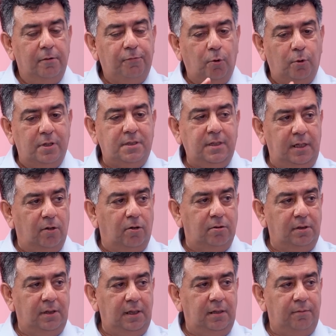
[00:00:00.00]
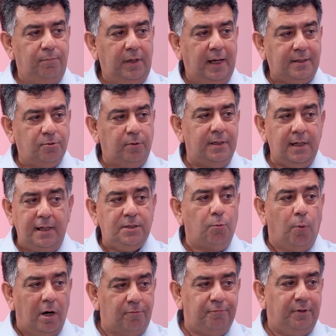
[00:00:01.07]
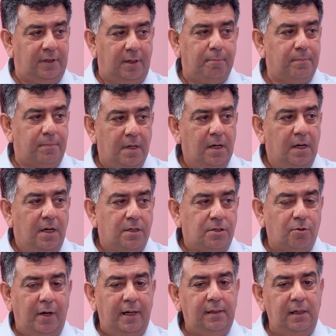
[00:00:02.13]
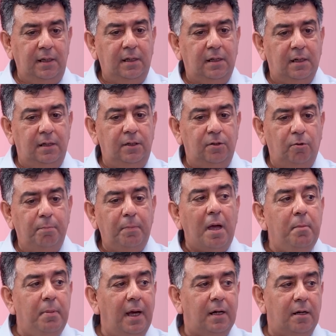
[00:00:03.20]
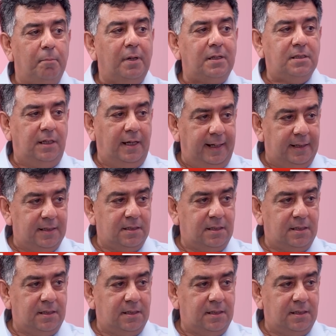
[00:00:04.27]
focusing on the X4. It's worked for them. So I think, maybe at a much later